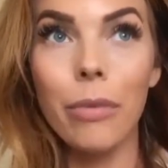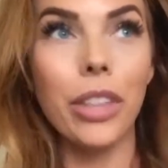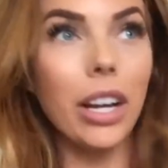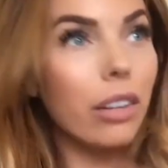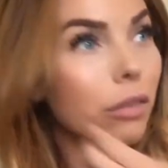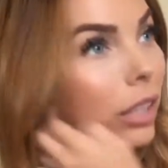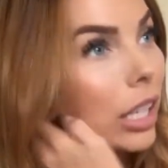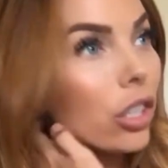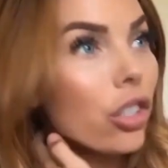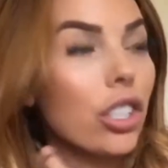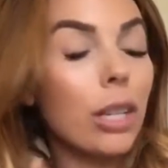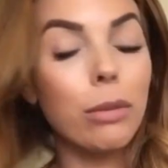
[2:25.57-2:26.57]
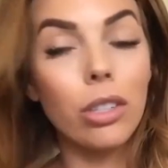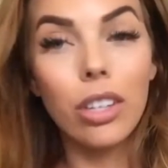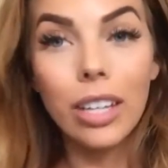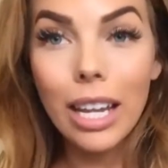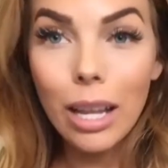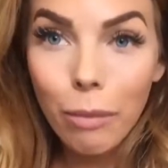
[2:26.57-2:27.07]
they're in relationships or
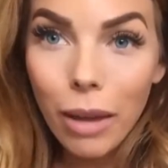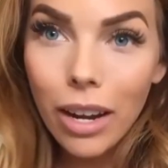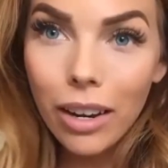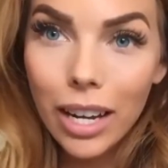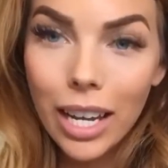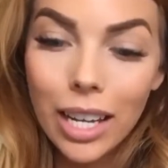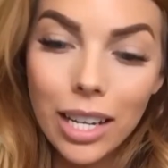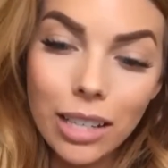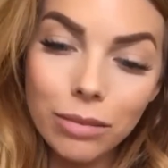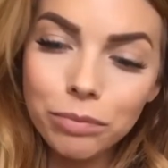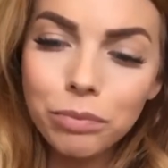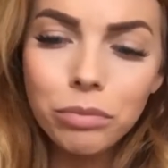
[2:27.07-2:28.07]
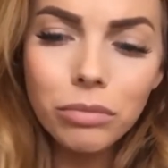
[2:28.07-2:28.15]
they're getting married, and